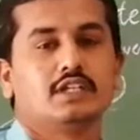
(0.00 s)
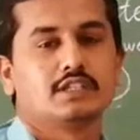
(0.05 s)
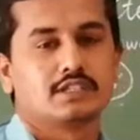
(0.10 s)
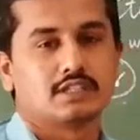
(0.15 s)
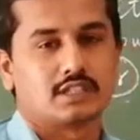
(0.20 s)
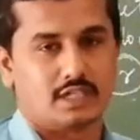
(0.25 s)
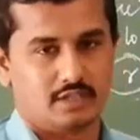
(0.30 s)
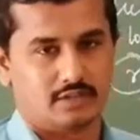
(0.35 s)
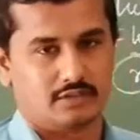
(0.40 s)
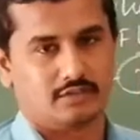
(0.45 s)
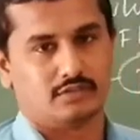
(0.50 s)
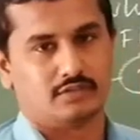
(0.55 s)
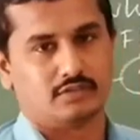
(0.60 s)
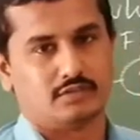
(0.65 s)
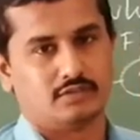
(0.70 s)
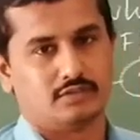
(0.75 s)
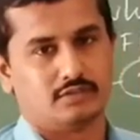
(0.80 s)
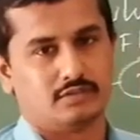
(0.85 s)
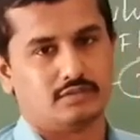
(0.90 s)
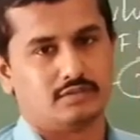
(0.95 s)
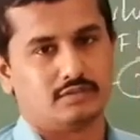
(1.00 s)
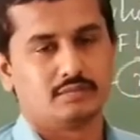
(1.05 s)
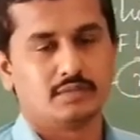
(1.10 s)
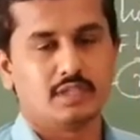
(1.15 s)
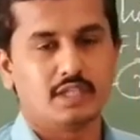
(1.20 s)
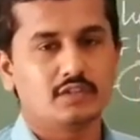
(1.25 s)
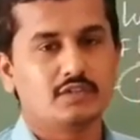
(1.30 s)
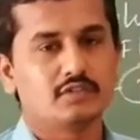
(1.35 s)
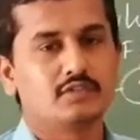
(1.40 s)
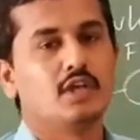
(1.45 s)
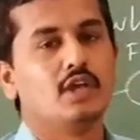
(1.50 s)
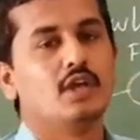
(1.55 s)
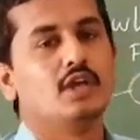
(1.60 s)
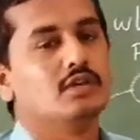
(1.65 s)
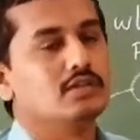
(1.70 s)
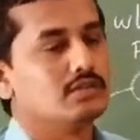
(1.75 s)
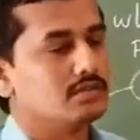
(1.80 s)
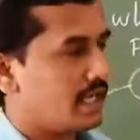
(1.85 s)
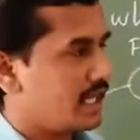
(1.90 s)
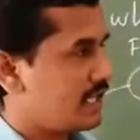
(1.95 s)
cross. Means
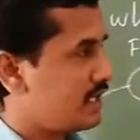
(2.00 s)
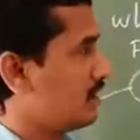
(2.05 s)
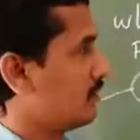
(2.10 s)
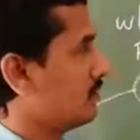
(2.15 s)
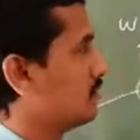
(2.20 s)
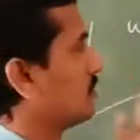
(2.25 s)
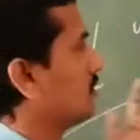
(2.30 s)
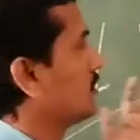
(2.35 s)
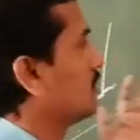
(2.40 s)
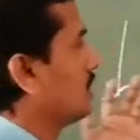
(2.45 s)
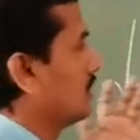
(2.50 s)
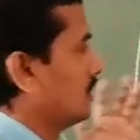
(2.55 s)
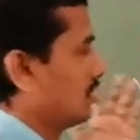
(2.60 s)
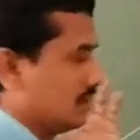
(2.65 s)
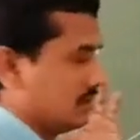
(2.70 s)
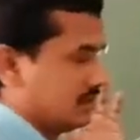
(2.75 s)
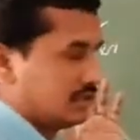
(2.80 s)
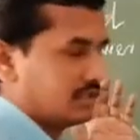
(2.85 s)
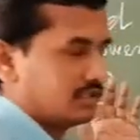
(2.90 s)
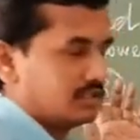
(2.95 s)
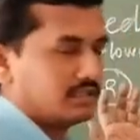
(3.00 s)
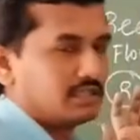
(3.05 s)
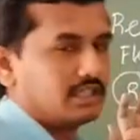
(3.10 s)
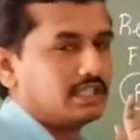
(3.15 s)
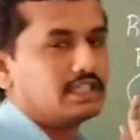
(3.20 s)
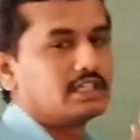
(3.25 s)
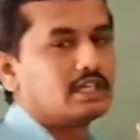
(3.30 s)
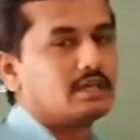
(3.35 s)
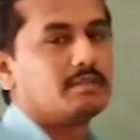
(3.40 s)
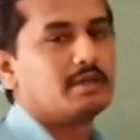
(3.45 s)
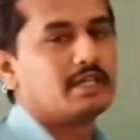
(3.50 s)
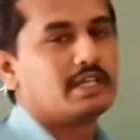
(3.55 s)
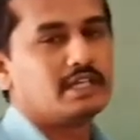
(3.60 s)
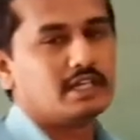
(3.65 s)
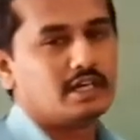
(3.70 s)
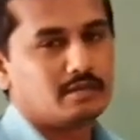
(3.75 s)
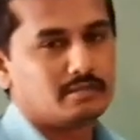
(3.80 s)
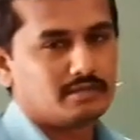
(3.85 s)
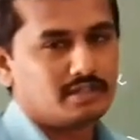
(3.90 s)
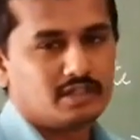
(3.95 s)
you write about incomplete
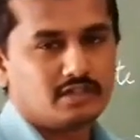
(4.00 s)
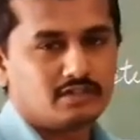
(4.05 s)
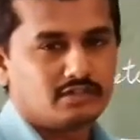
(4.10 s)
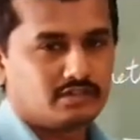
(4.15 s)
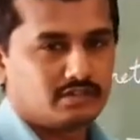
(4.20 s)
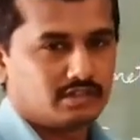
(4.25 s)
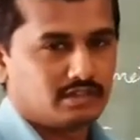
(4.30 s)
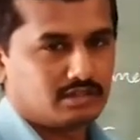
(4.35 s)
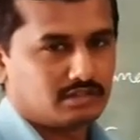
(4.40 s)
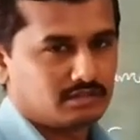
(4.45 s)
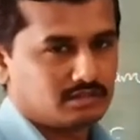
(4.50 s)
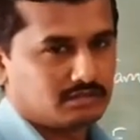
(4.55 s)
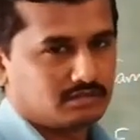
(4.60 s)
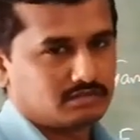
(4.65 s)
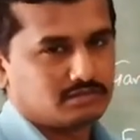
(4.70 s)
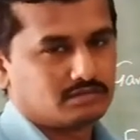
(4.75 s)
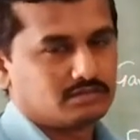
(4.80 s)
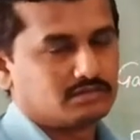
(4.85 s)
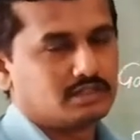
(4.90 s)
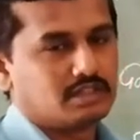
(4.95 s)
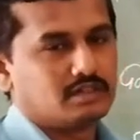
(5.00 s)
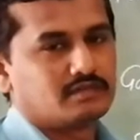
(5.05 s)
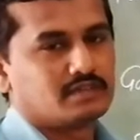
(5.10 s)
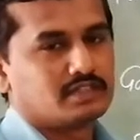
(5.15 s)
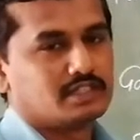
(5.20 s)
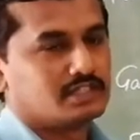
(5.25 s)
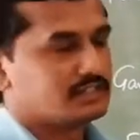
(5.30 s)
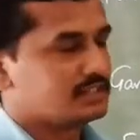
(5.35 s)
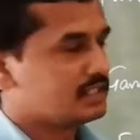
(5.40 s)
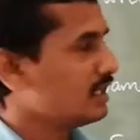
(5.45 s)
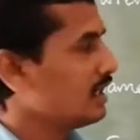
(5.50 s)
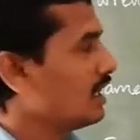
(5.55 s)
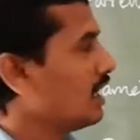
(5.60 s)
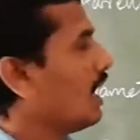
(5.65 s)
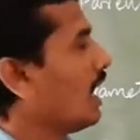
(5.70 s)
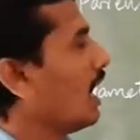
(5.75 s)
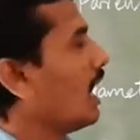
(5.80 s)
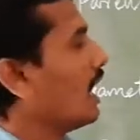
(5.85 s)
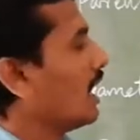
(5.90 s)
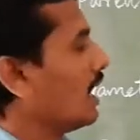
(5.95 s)
dominance definition
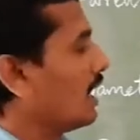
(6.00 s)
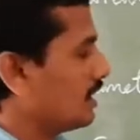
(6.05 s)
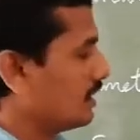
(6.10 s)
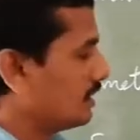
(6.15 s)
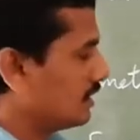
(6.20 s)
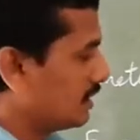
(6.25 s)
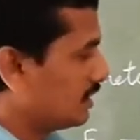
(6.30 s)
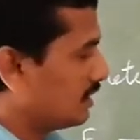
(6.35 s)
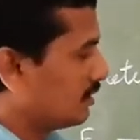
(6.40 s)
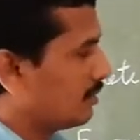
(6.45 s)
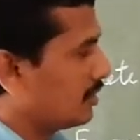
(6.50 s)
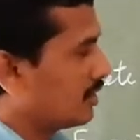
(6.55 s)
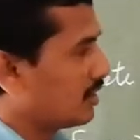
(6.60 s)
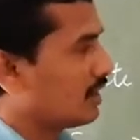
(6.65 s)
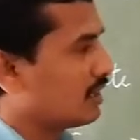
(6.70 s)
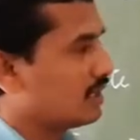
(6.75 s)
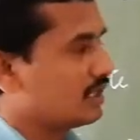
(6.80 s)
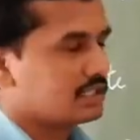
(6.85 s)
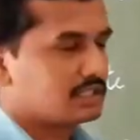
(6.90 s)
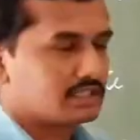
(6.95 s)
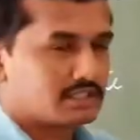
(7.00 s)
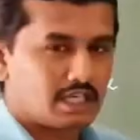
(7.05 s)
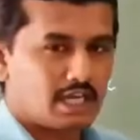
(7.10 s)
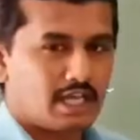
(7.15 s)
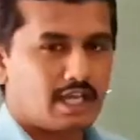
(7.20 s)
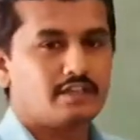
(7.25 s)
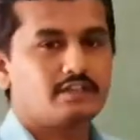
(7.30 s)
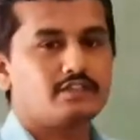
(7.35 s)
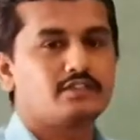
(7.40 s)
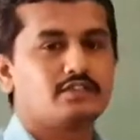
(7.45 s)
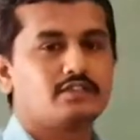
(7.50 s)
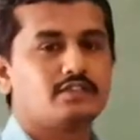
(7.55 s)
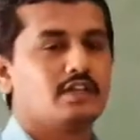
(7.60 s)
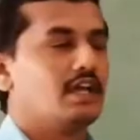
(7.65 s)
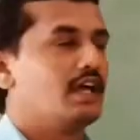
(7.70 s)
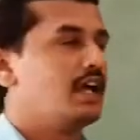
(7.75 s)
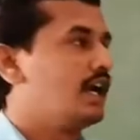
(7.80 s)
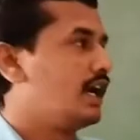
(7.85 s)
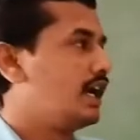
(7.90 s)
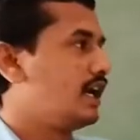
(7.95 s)
and then the particular cross
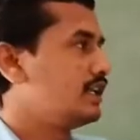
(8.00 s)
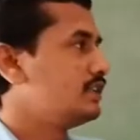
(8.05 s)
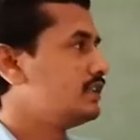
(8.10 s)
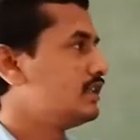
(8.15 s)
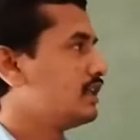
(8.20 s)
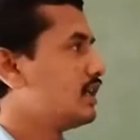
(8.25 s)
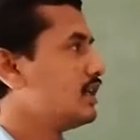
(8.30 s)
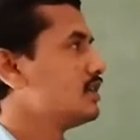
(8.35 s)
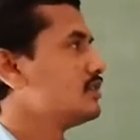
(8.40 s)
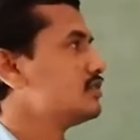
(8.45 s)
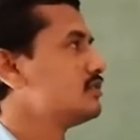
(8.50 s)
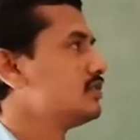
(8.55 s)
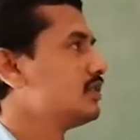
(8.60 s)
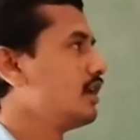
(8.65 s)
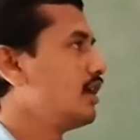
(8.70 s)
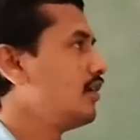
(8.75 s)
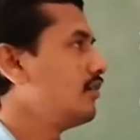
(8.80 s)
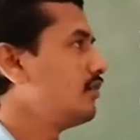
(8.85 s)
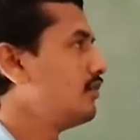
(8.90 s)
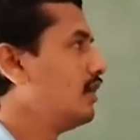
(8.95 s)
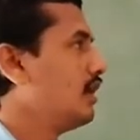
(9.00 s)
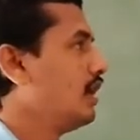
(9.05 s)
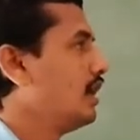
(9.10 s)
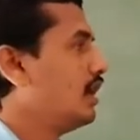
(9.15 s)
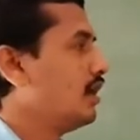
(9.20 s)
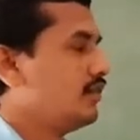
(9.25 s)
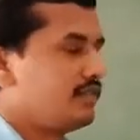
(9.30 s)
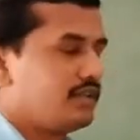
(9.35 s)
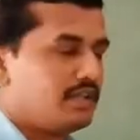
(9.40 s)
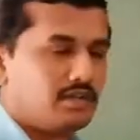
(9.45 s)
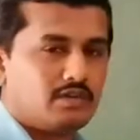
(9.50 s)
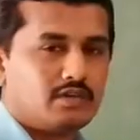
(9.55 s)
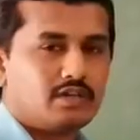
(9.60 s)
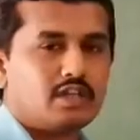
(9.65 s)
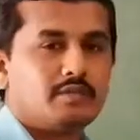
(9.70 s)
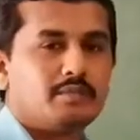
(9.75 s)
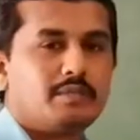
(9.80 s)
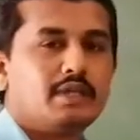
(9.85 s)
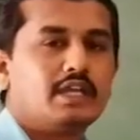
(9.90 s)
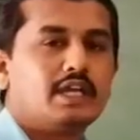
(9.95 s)
and the ratio of
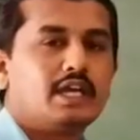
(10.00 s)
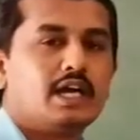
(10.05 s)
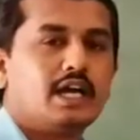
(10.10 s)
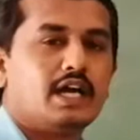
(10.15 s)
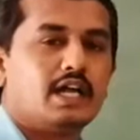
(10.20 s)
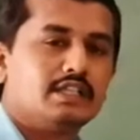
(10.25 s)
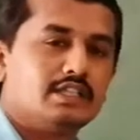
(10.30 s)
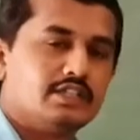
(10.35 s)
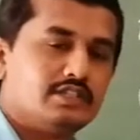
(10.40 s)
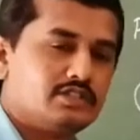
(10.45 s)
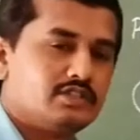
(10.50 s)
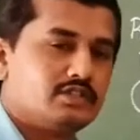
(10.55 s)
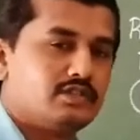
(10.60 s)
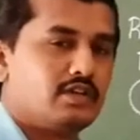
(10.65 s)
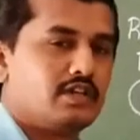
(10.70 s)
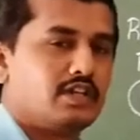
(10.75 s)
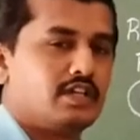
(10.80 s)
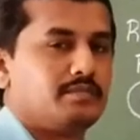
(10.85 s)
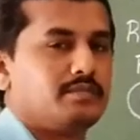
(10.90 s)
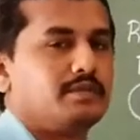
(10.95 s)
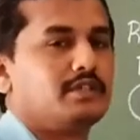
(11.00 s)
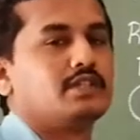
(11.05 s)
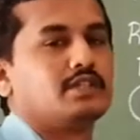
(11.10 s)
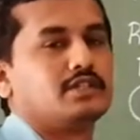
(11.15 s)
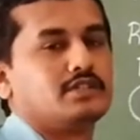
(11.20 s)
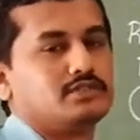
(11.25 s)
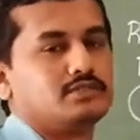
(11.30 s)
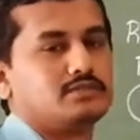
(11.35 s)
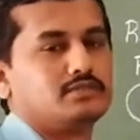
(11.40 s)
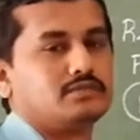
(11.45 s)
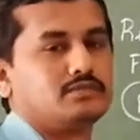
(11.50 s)
phenotypic and the genotypic ratio,